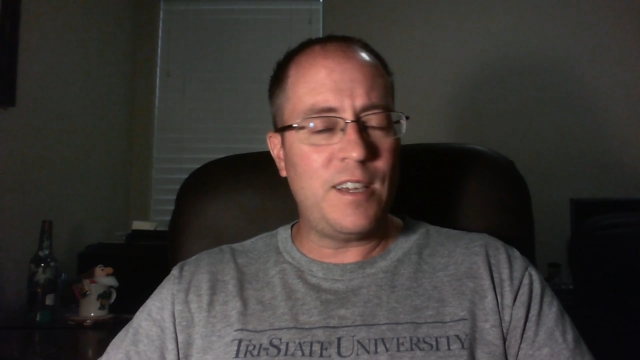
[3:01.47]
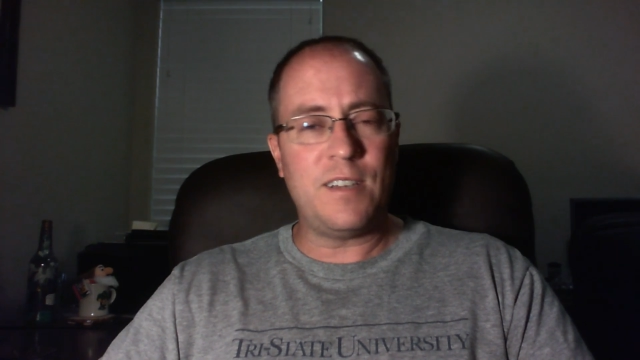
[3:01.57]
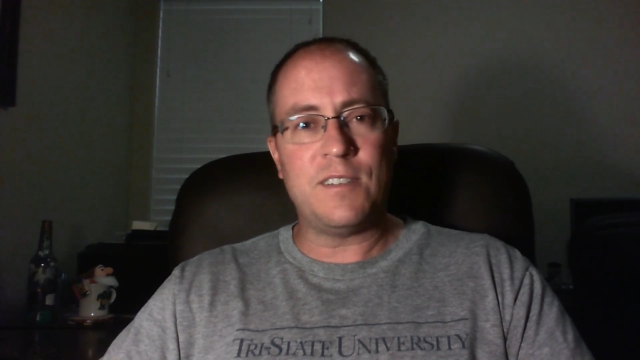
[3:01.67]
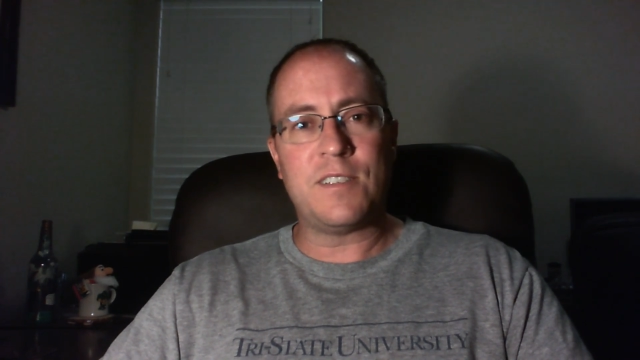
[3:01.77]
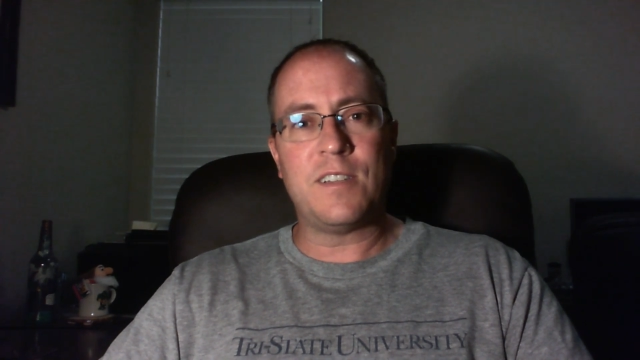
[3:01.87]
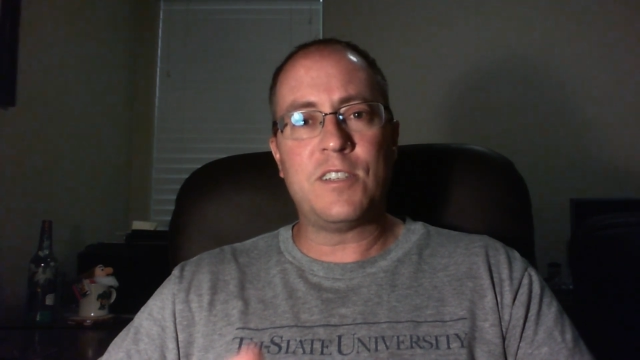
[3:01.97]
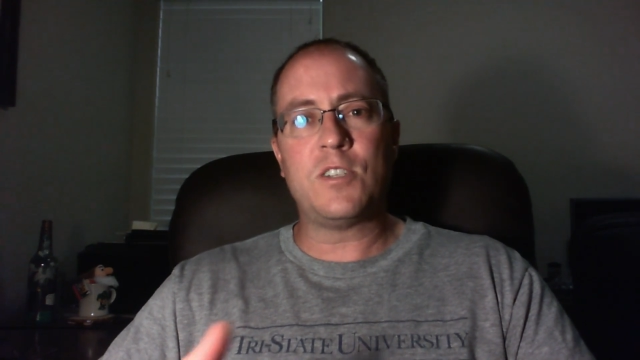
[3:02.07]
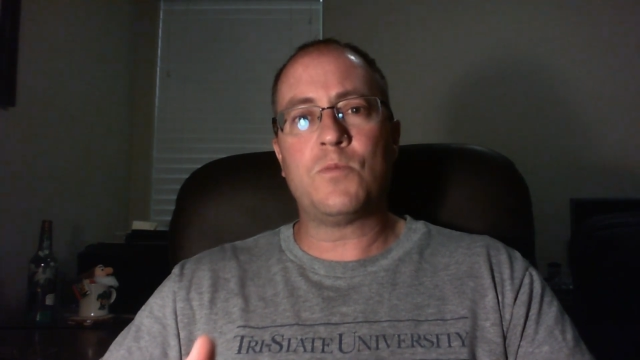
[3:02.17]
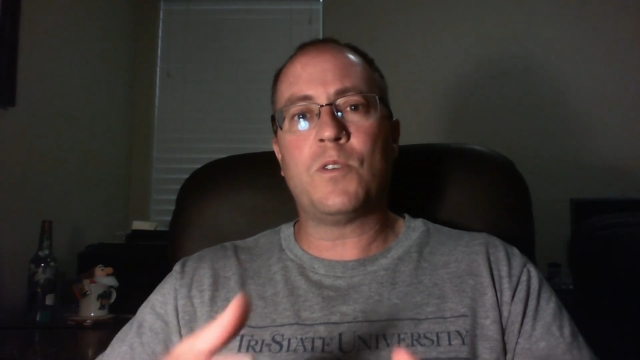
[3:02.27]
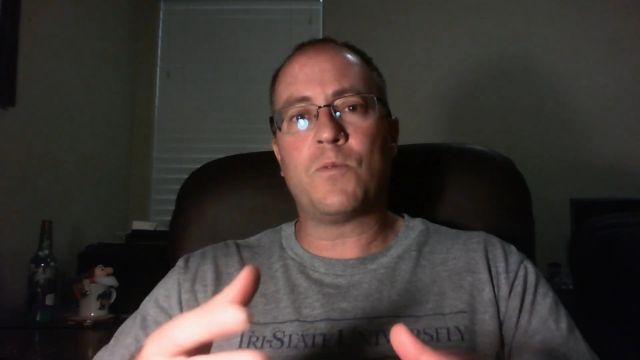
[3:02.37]
is, this
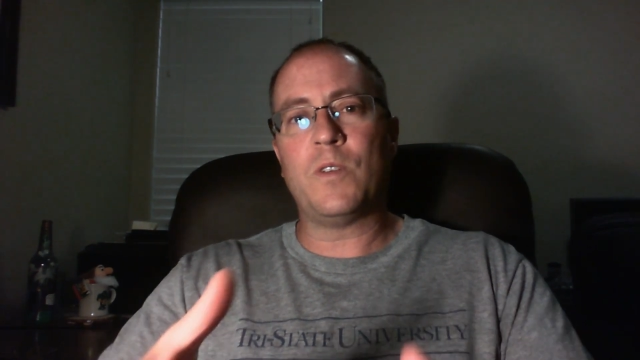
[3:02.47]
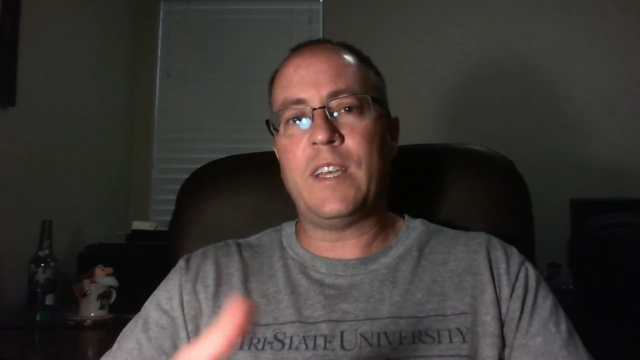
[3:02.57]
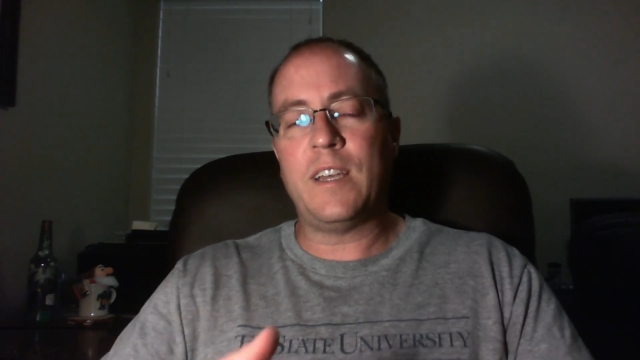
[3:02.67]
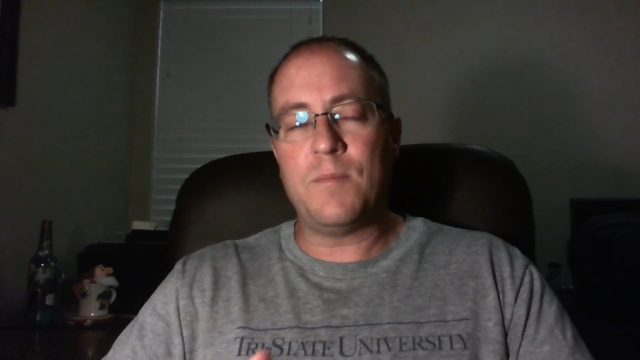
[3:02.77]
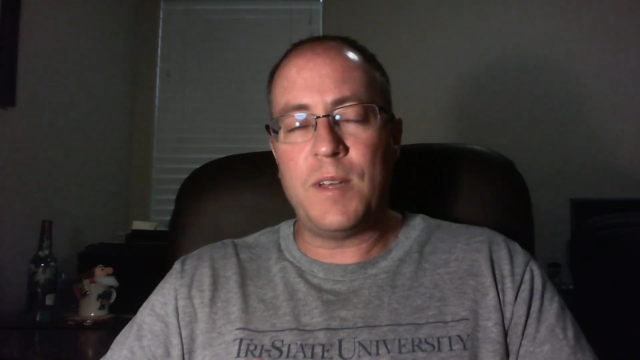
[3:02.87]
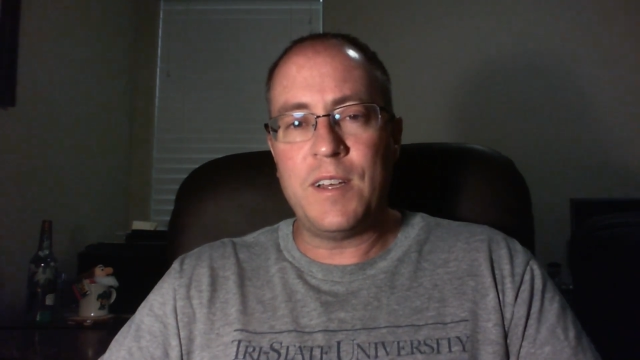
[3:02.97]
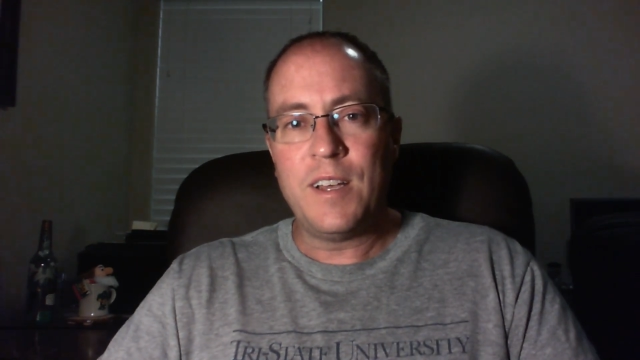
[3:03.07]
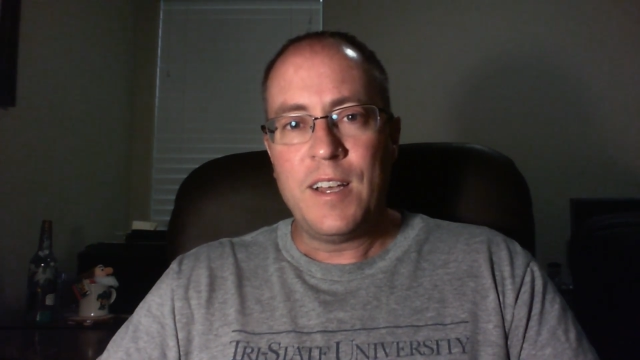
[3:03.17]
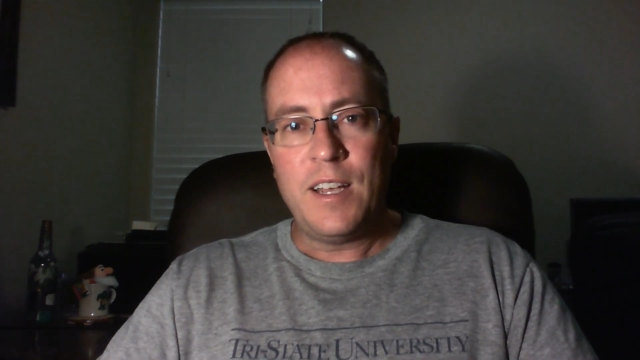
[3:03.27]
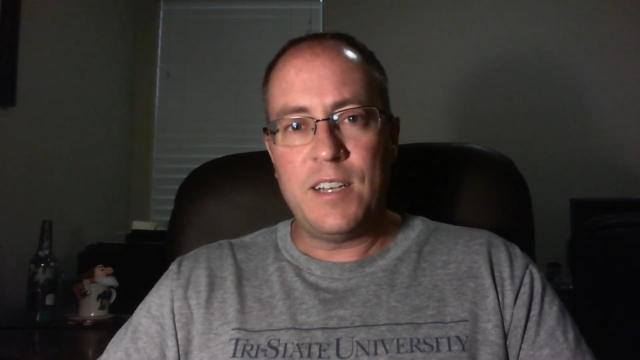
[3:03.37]
is what really hit me,
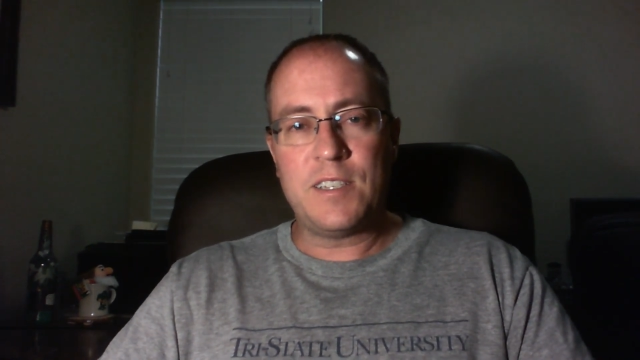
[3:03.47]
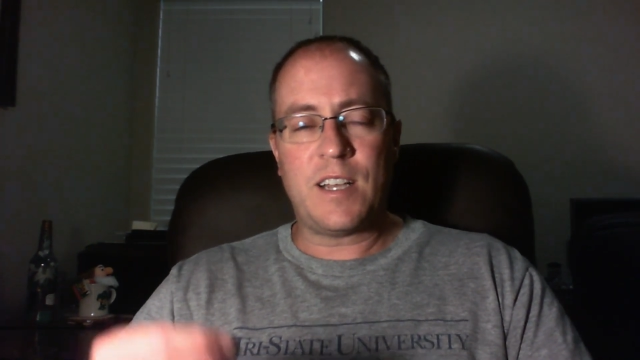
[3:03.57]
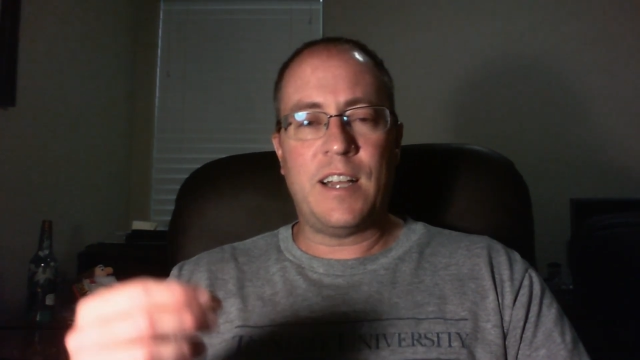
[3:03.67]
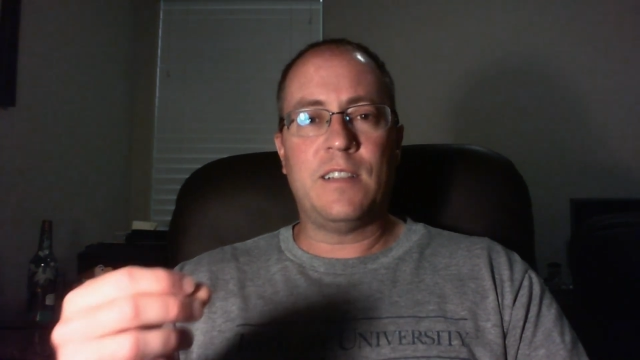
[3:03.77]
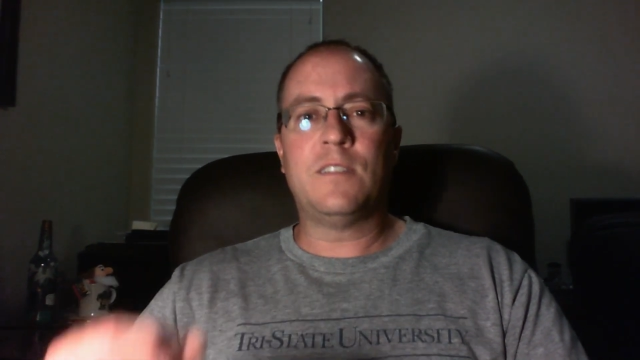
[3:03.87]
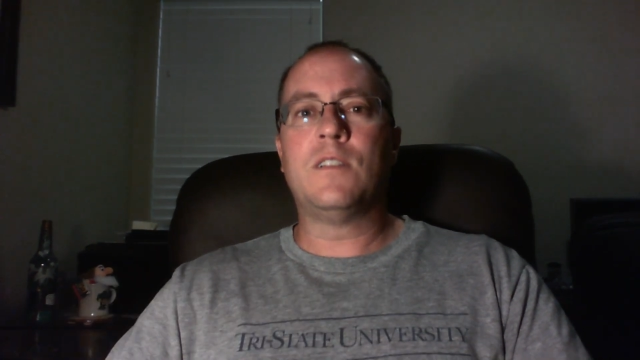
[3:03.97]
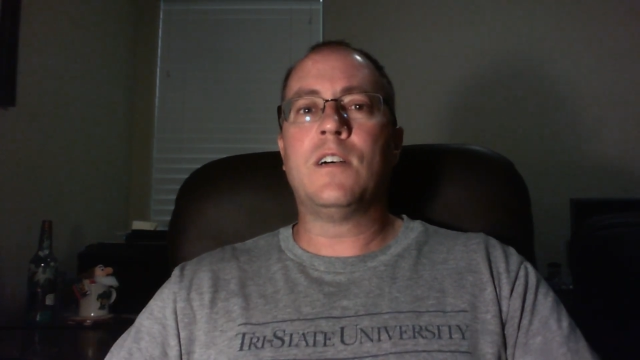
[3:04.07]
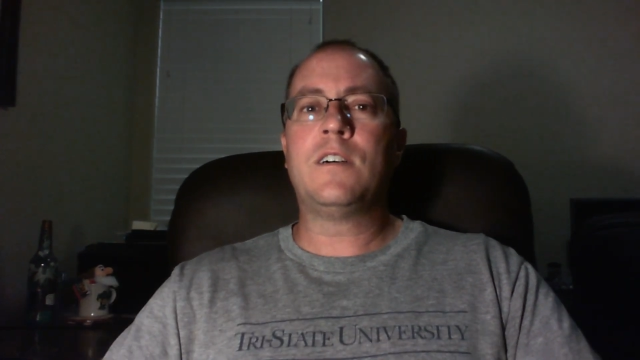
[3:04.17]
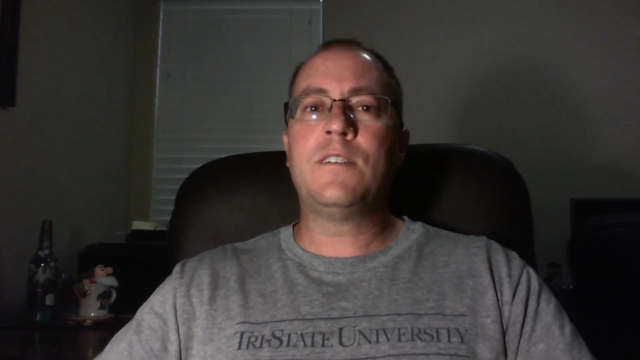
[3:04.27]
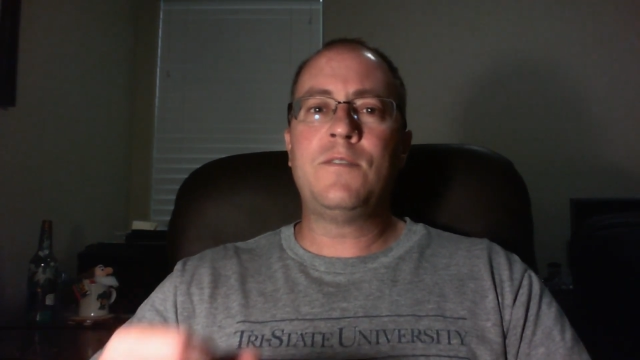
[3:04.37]
is I
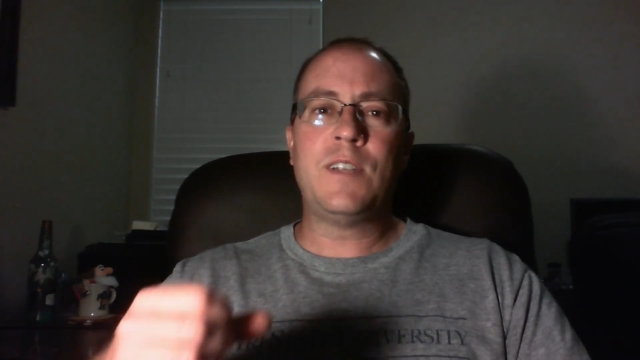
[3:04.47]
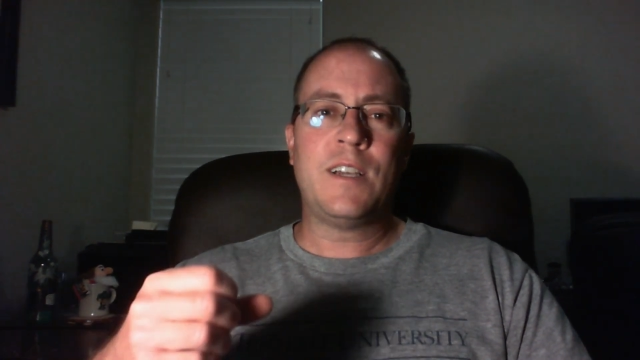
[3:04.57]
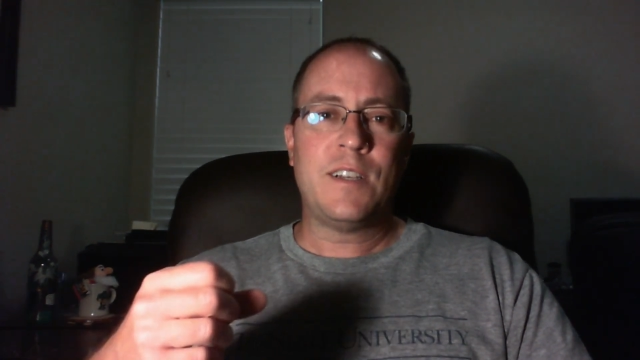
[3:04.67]
loved